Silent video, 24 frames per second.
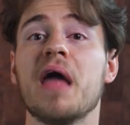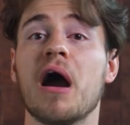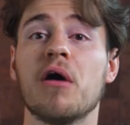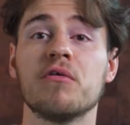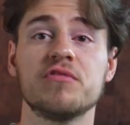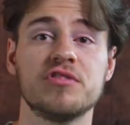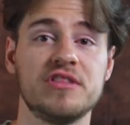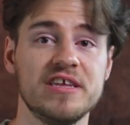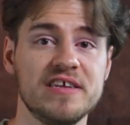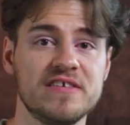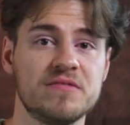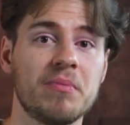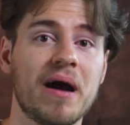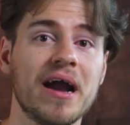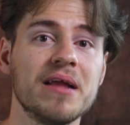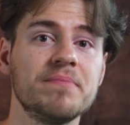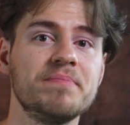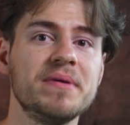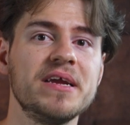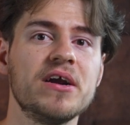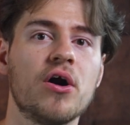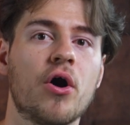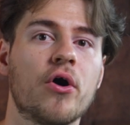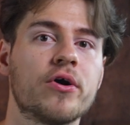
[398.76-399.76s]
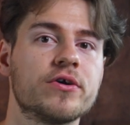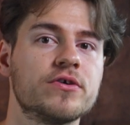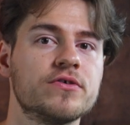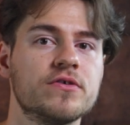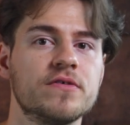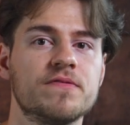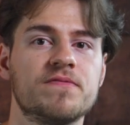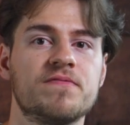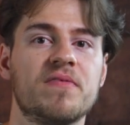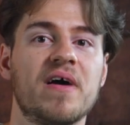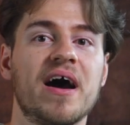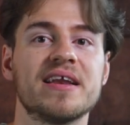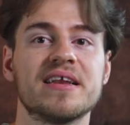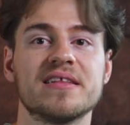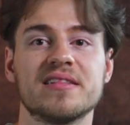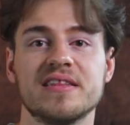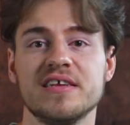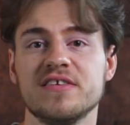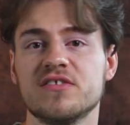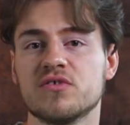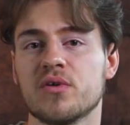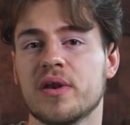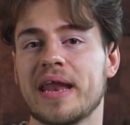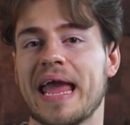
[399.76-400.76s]
Now, these might be harder to find, at
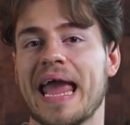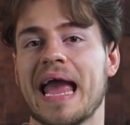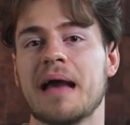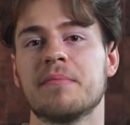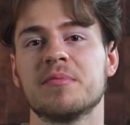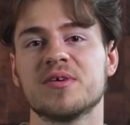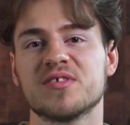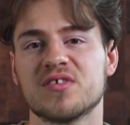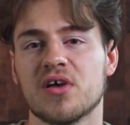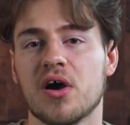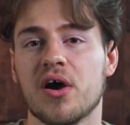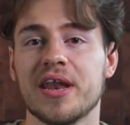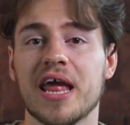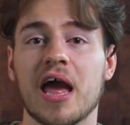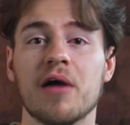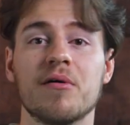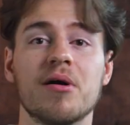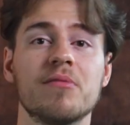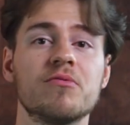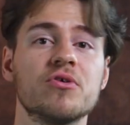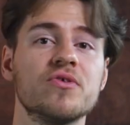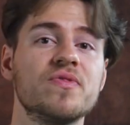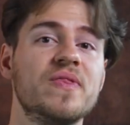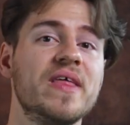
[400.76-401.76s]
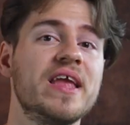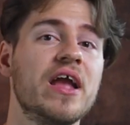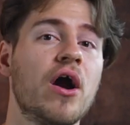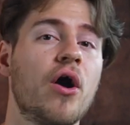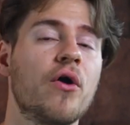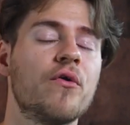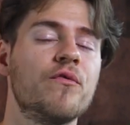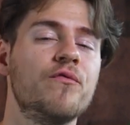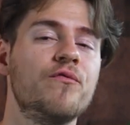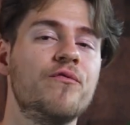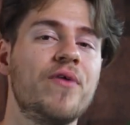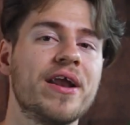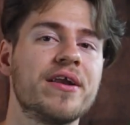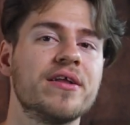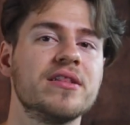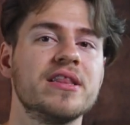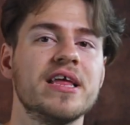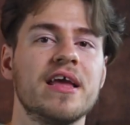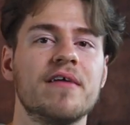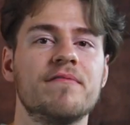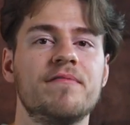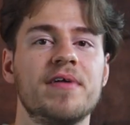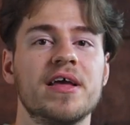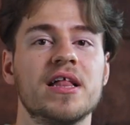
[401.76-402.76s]
least on Amazon. However, they are
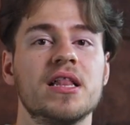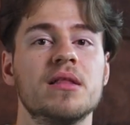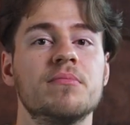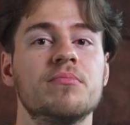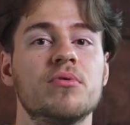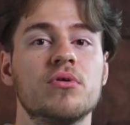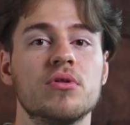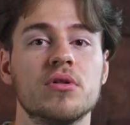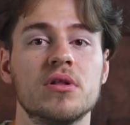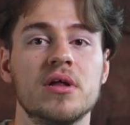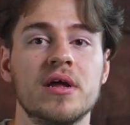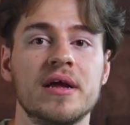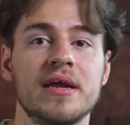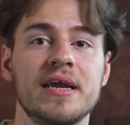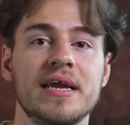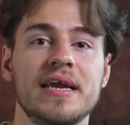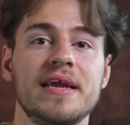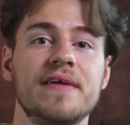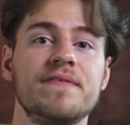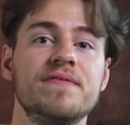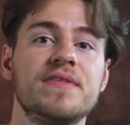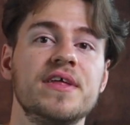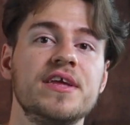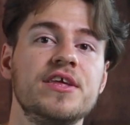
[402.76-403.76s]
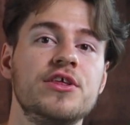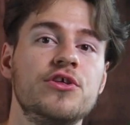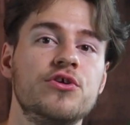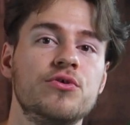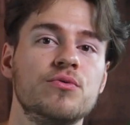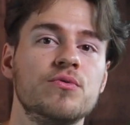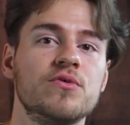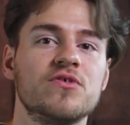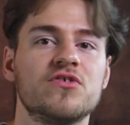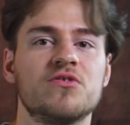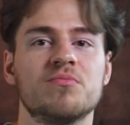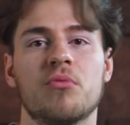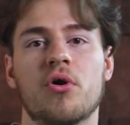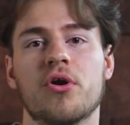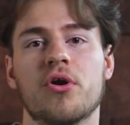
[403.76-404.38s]
readily available in the used